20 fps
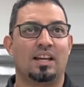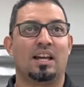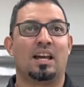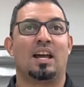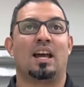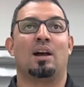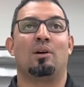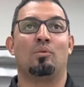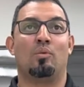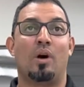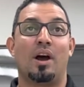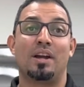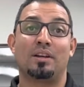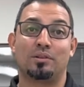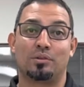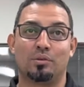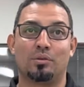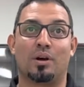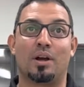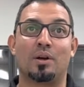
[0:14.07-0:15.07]
And why
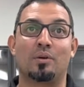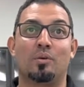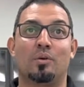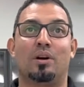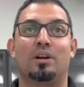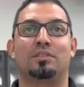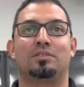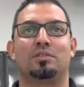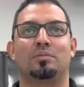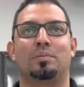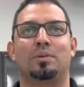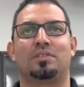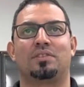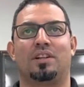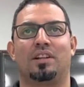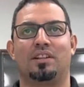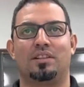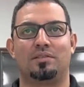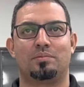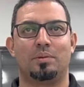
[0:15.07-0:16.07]
do I want to
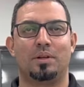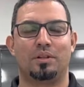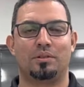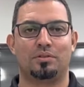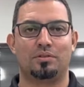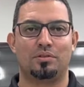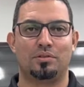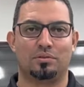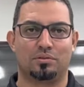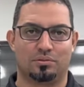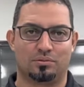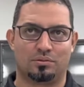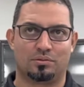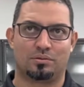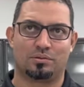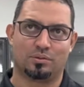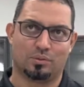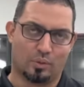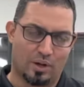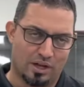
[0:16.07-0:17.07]
present this video to you?
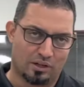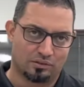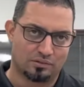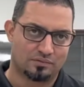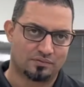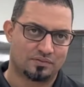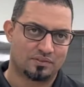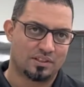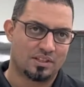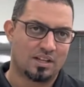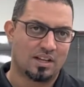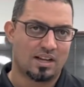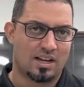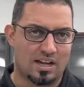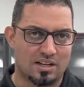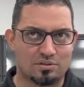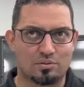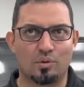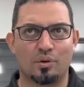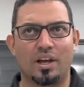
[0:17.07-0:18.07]
Well,
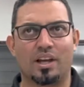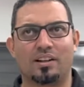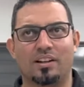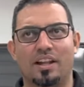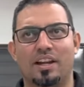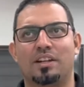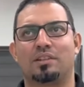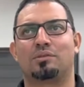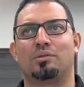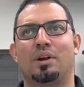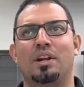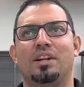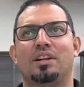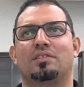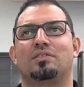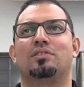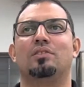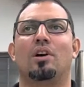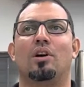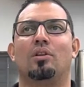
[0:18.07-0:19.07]
as we athletic
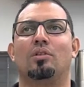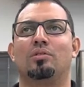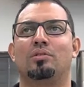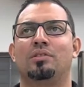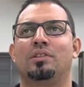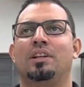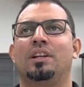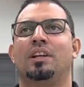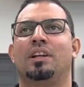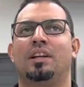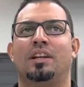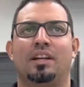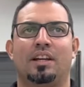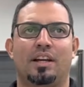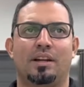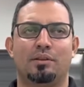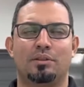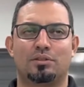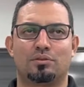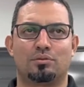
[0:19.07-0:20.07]
trainers know,
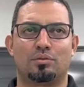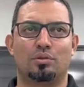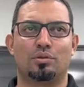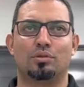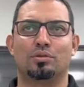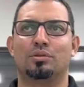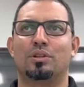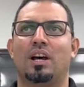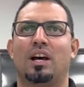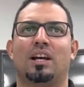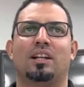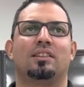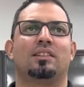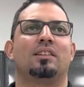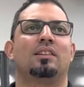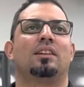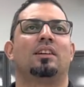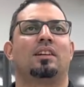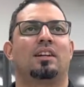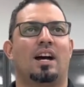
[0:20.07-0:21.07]
it is true that
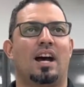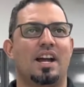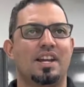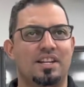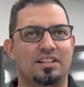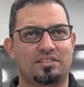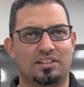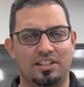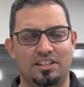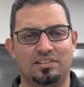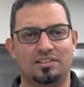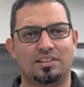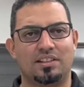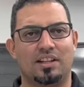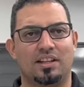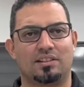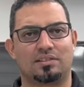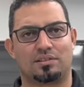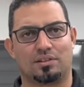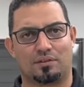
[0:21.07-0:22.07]
highest
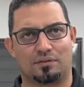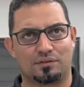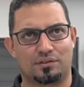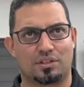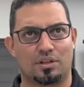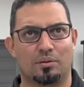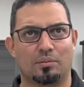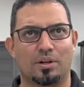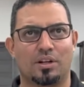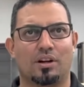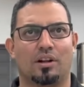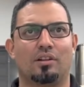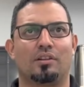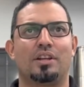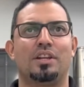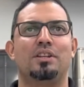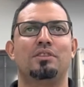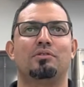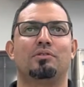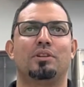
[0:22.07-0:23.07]
incidence of cervical
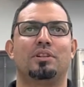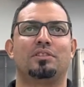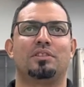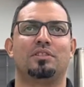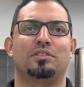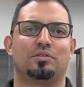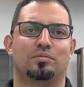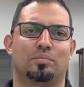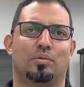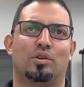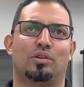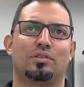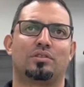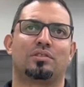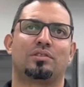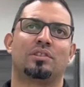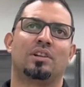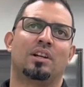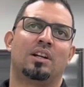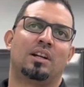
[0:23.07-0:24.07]
injuries in
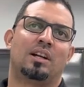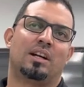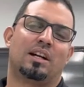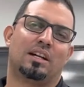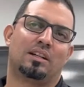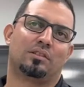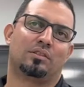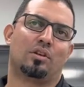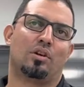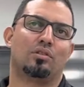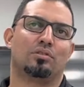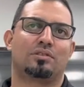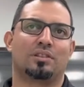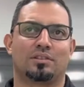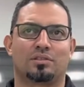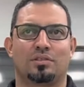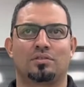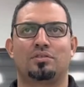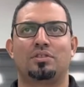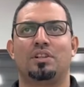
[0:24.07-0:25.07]
sports are those
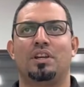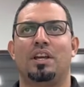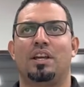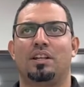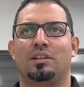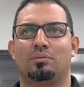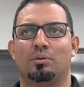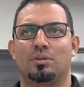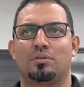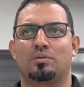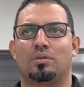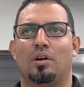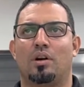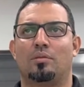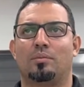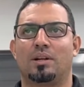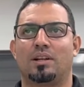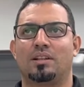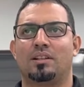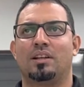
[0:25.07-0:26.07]
associated with trauma,